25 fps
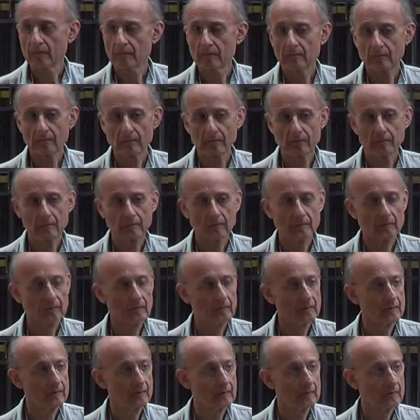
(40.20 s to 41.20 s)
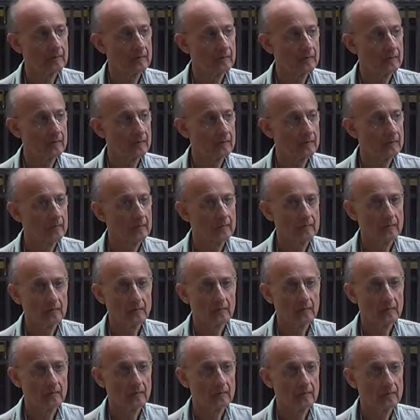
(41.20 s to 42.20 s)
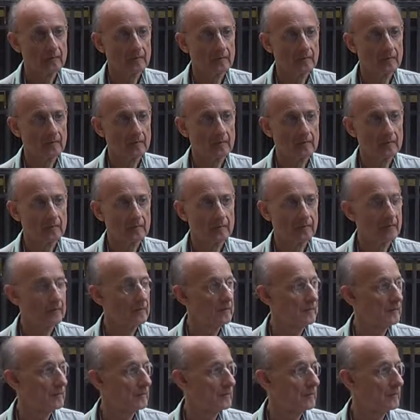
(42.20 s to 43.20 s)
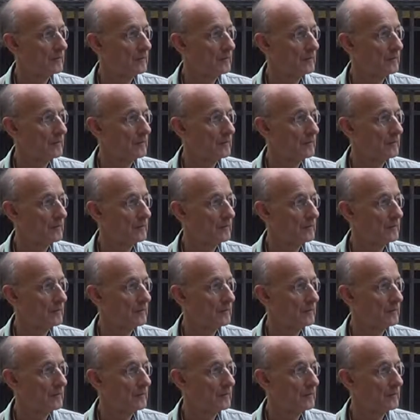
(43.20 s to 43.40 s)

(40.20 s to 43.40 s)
(not speaking)